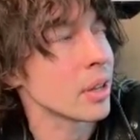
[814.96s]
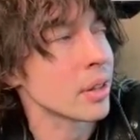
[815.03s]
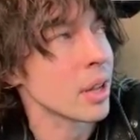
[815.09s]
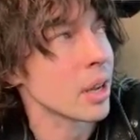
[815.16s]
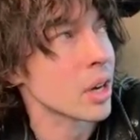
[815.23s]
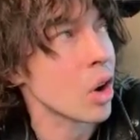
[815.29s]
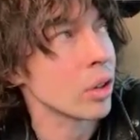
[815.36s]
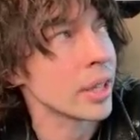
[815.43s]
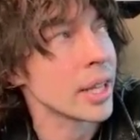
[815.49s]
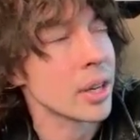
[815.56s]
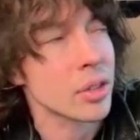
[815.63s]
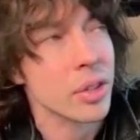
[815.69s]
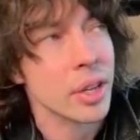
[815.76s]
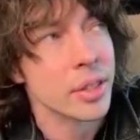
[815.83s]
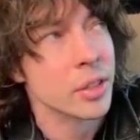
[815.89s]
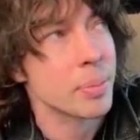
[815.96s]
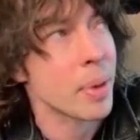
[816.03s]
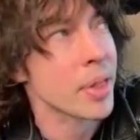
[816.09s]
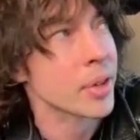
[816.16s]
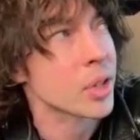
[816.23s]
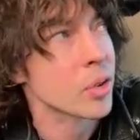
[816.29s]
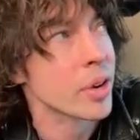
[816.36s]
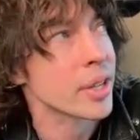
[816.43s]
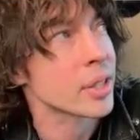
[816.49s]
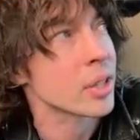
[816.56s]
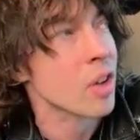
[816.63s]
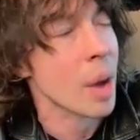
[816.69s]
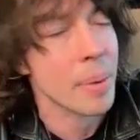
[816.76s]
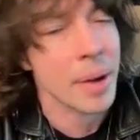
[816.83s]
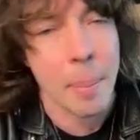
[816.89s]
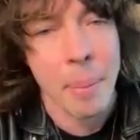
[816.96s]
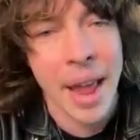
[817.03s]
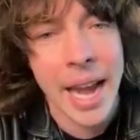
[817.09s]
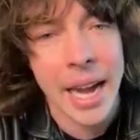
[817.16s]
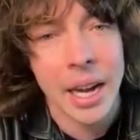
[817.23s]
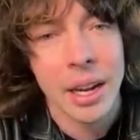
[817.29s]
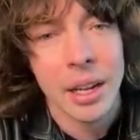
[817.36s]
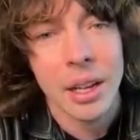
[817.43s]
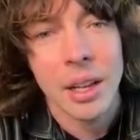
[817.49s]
a cult leader dressed as Mother Teresa robbing a bank.